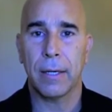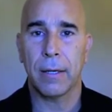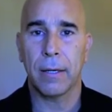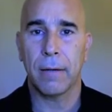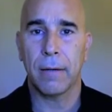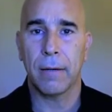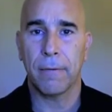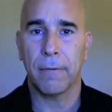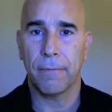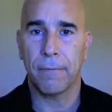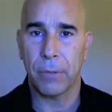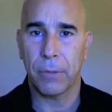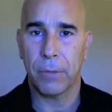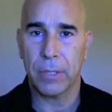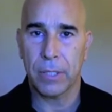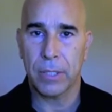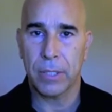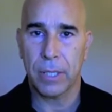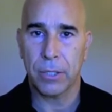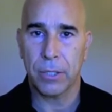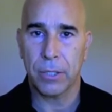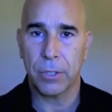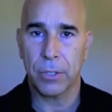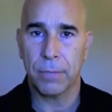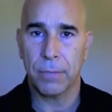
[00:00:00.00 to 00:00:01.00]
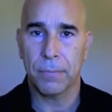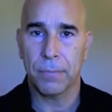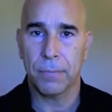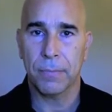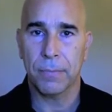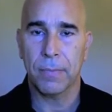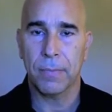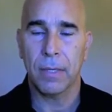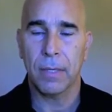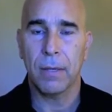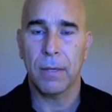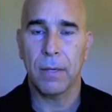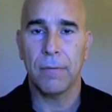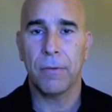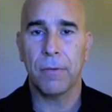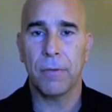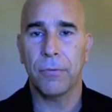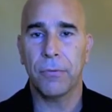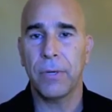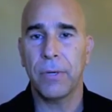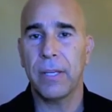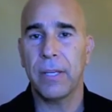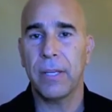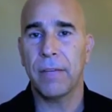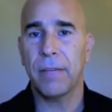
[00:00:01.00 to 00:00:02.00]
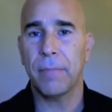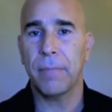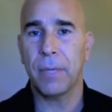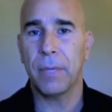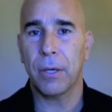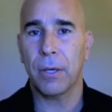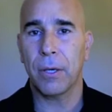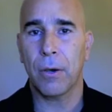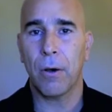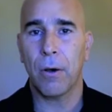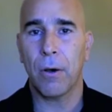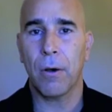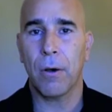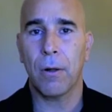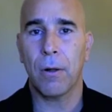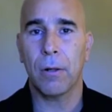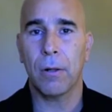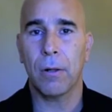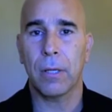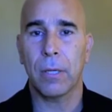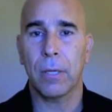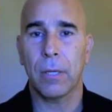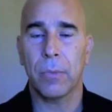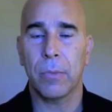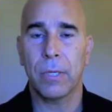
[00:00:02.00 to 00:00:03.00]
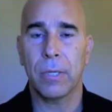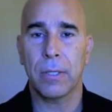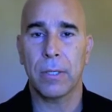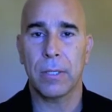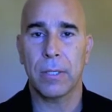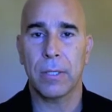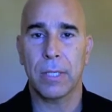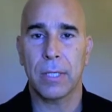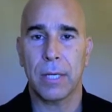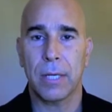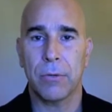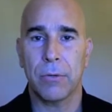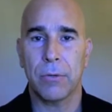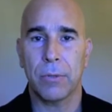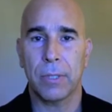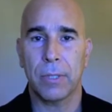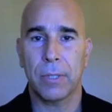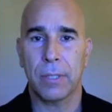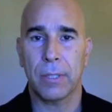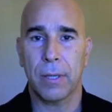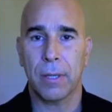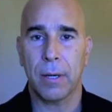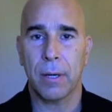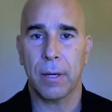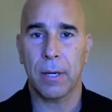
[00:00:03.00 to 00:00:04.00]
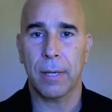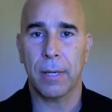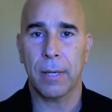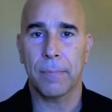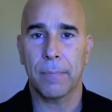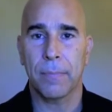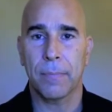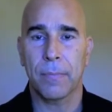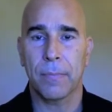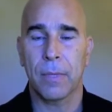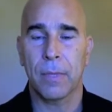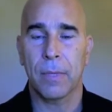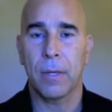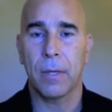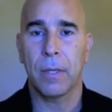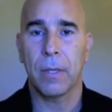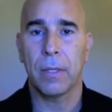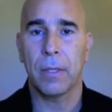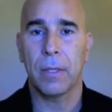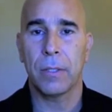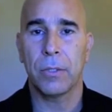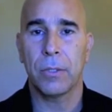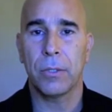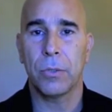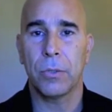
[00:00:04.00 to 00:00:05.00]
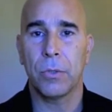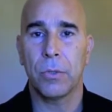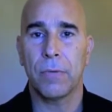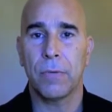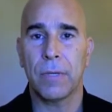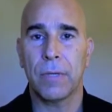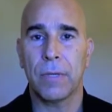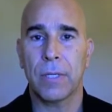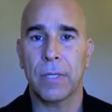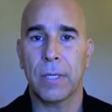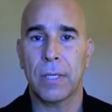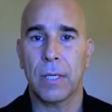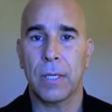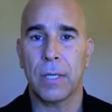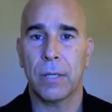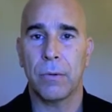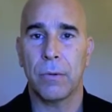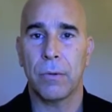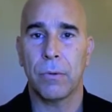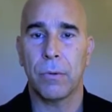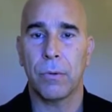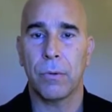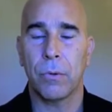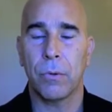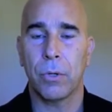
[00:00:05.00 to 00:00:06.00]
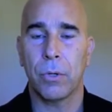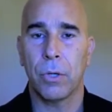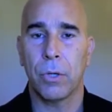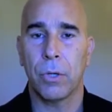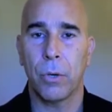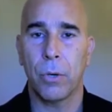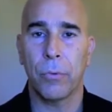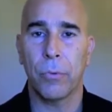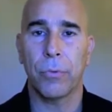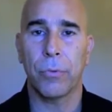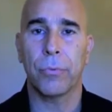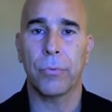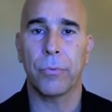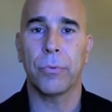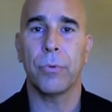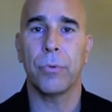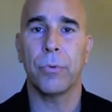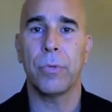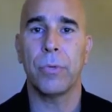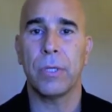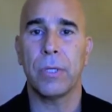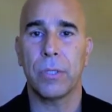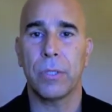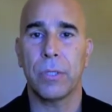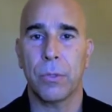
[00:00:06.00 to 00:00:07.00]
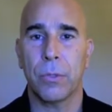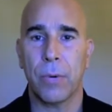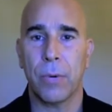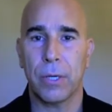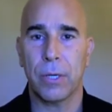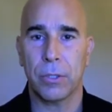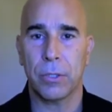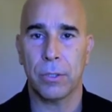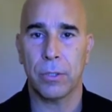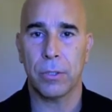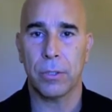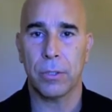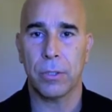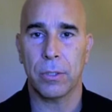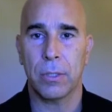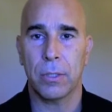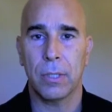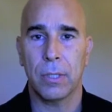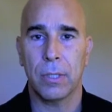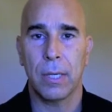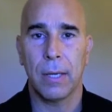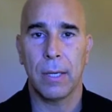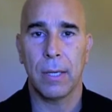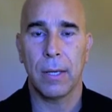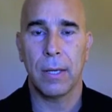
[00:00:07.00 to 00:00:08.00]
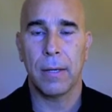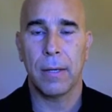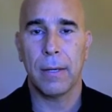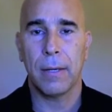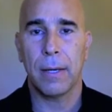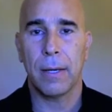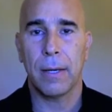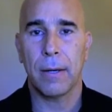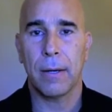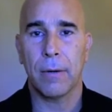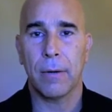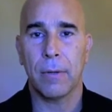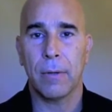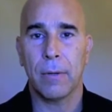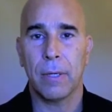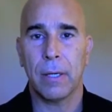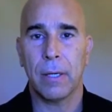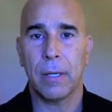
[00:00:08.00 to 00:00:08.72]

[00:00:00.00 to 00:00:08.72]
focus session, feel free to give me a call and we can schedule a time that the 2 of us can go through these questions. Now,